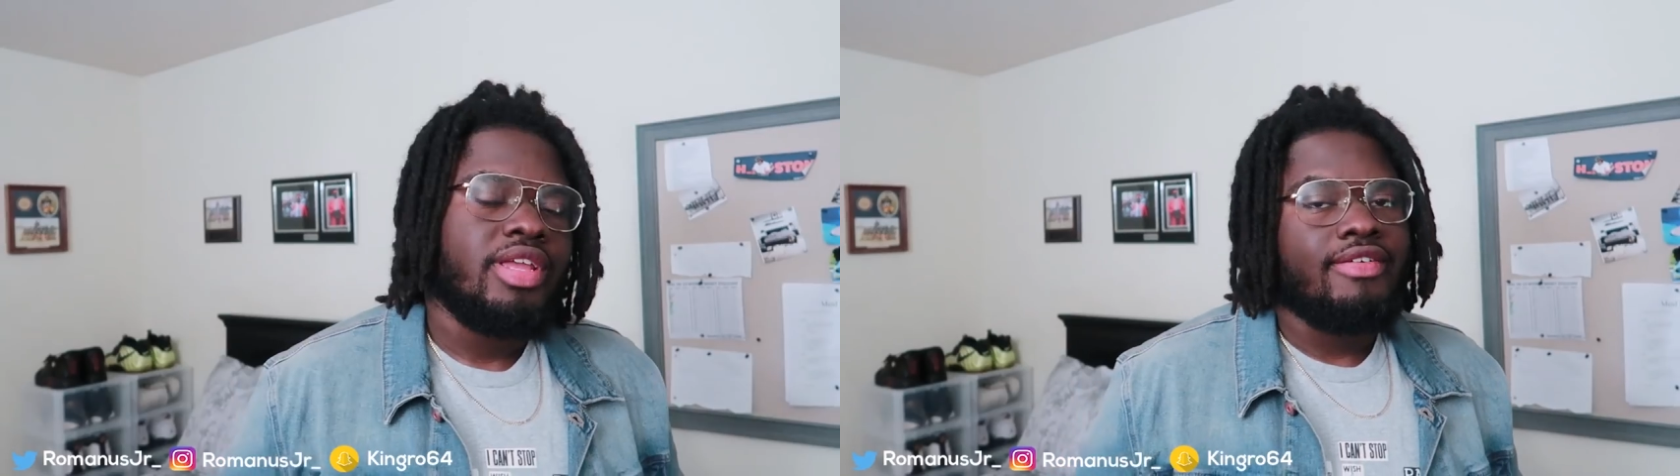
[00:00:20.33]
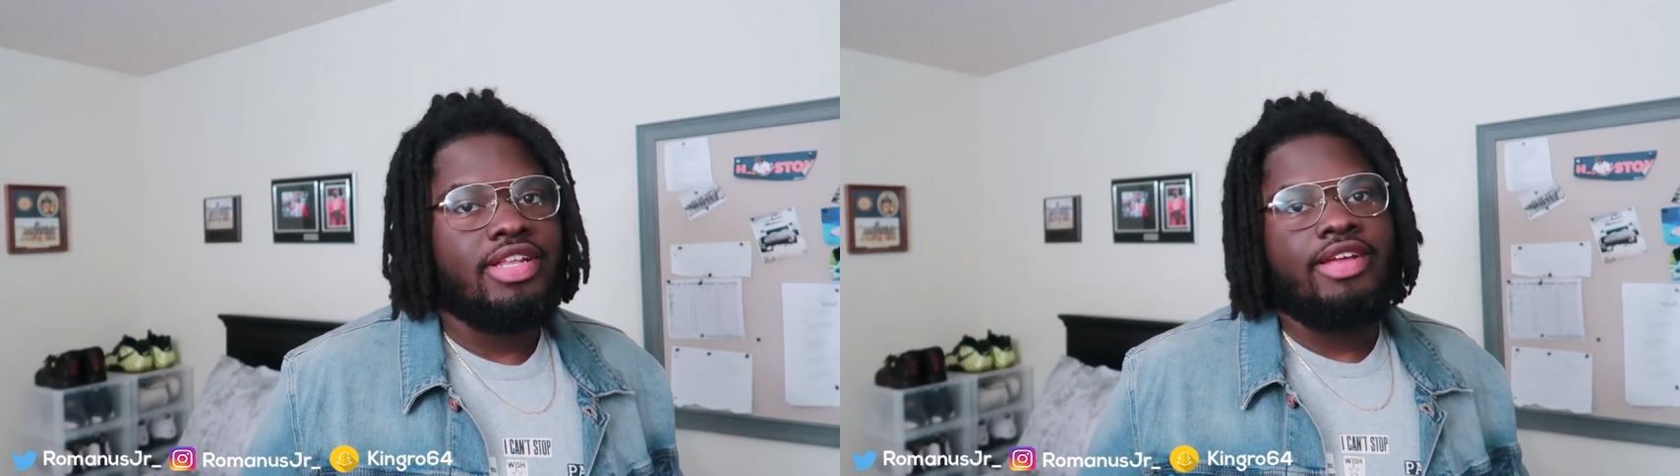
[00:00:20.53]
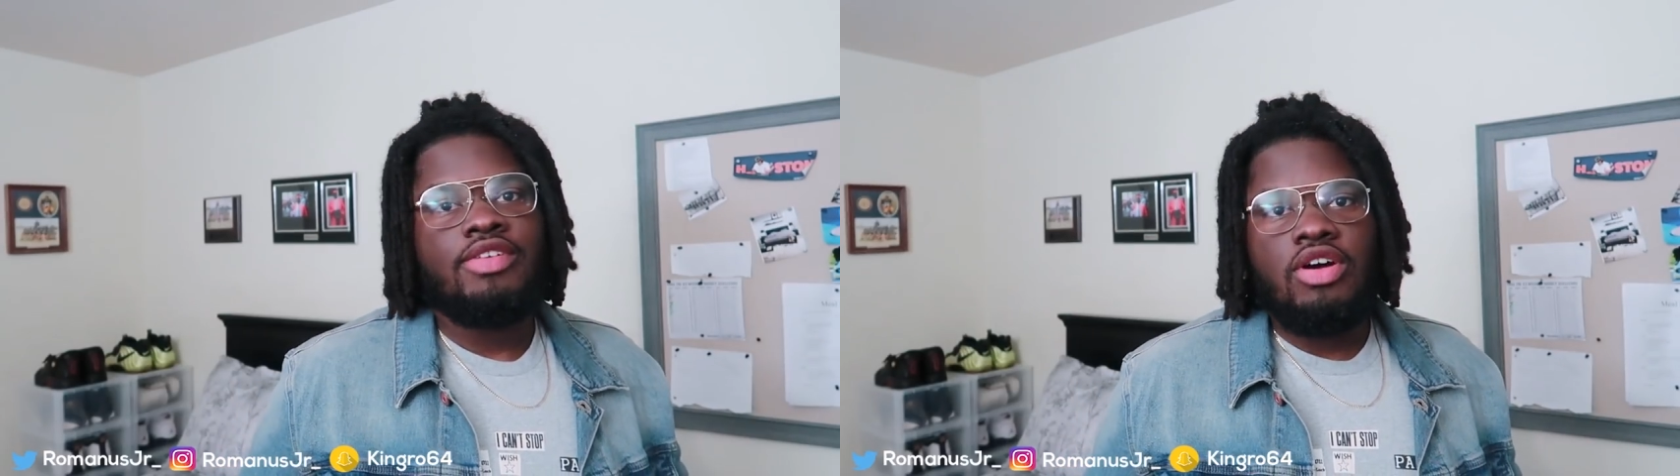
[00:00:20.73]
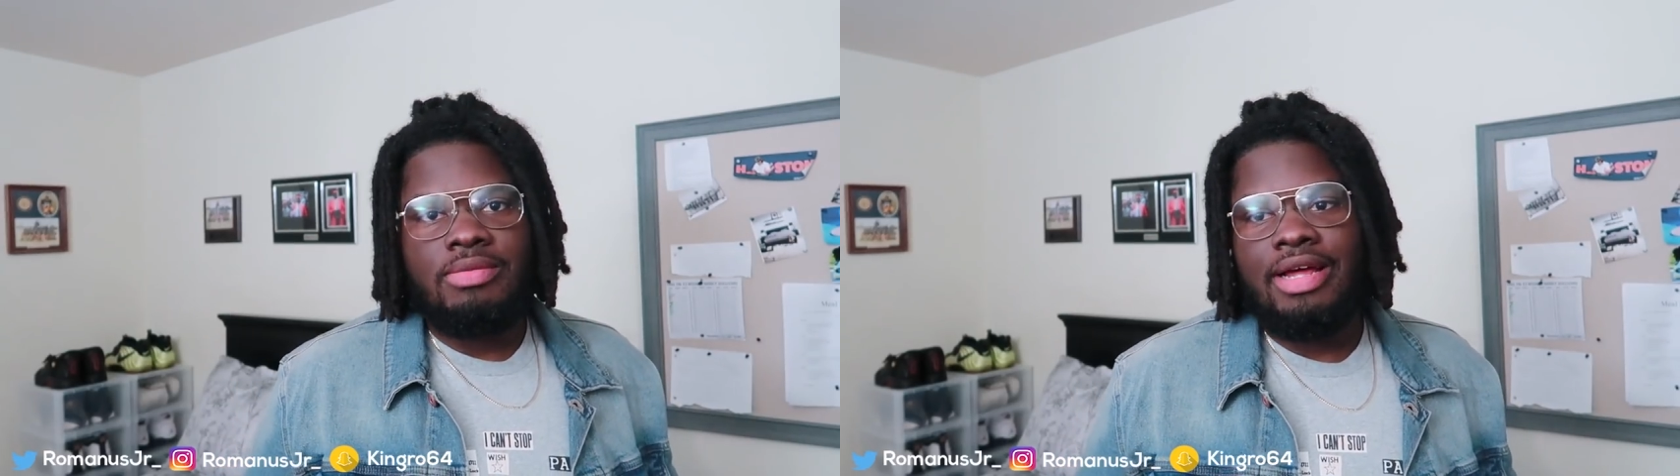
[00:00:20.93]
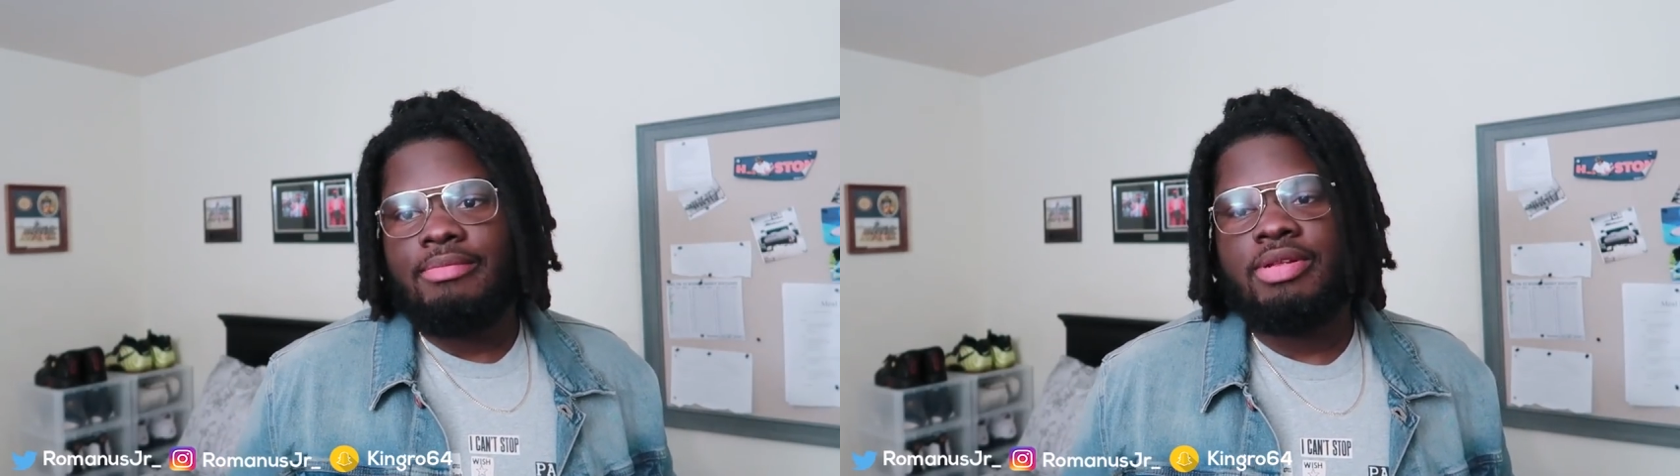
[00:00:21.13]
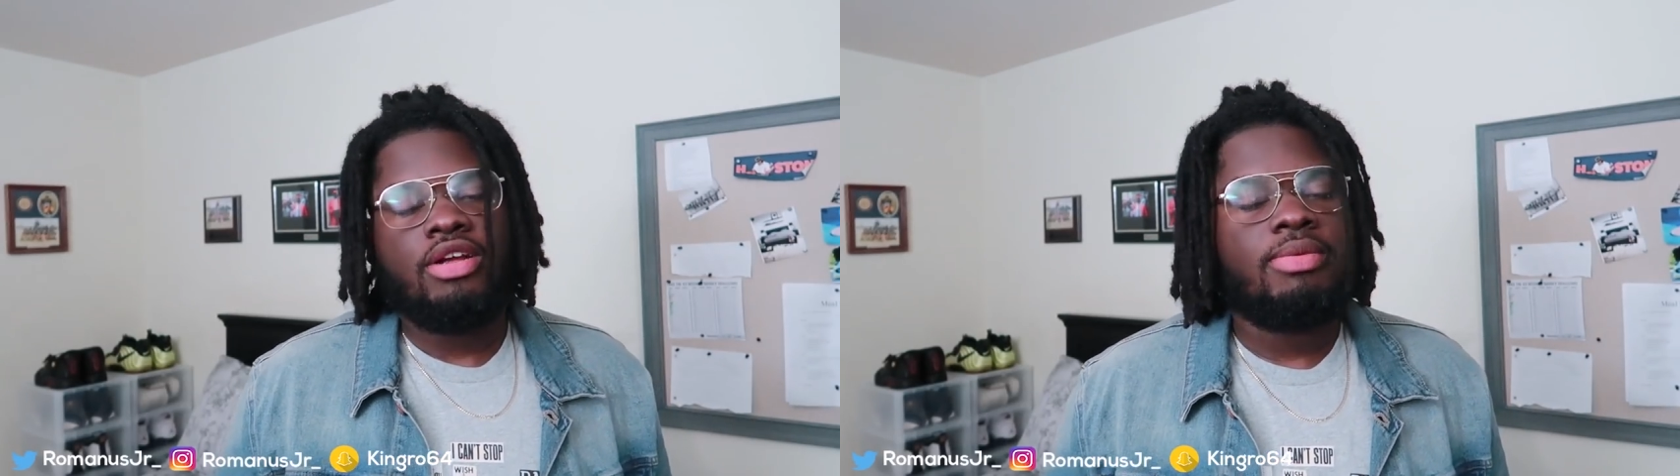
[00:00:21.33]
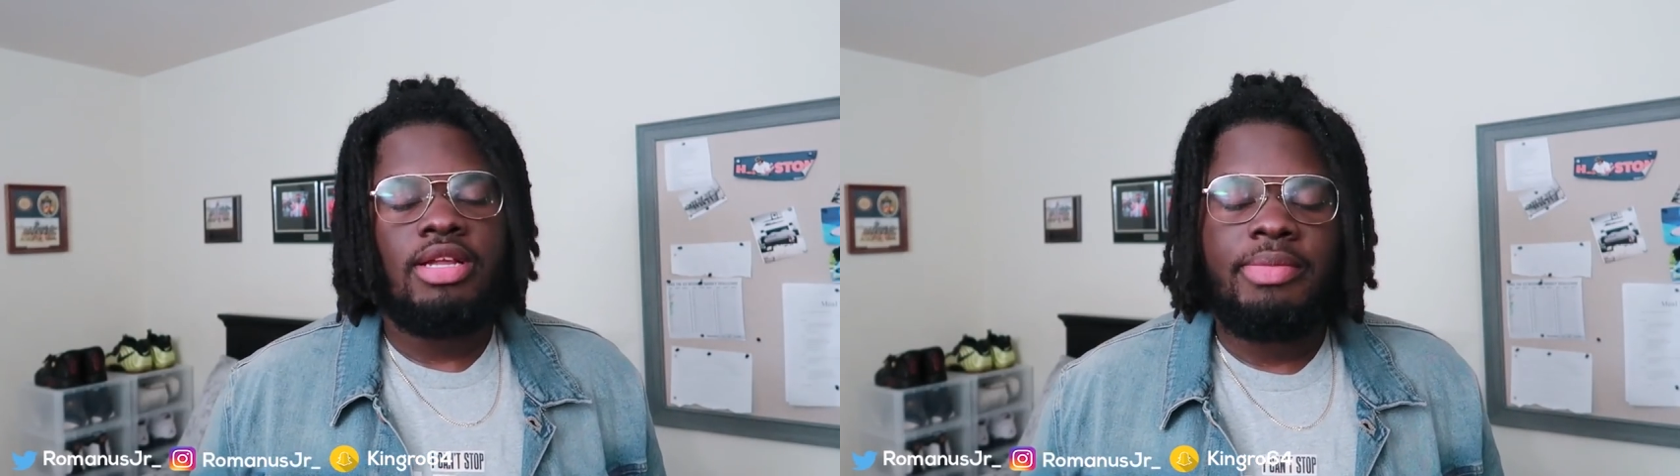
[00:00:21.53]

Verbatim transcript: even though I'm not I'm planning